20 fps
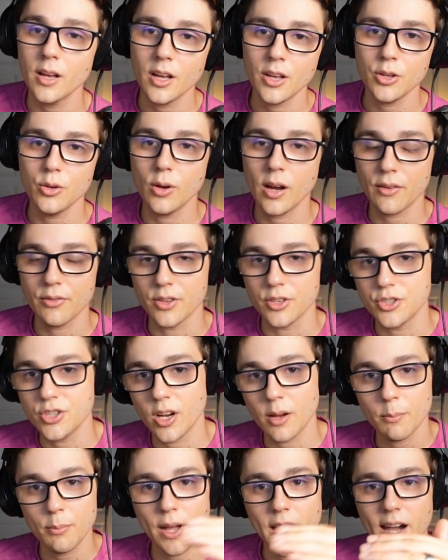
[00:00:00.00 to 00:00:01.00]
You have the
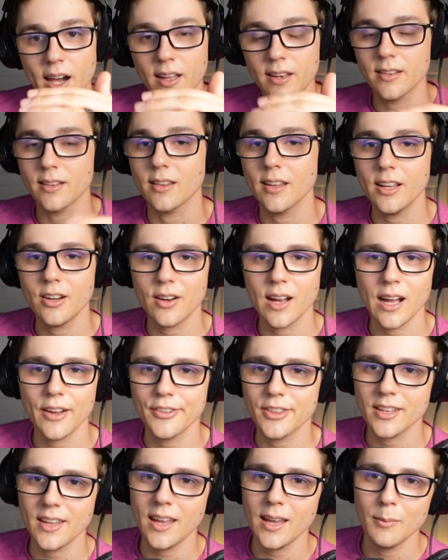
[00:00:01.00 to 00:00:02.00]
jump pad in the later half of the
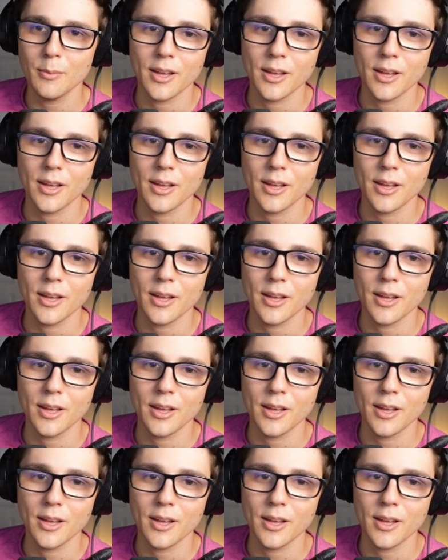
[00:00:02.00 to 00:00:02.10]
game.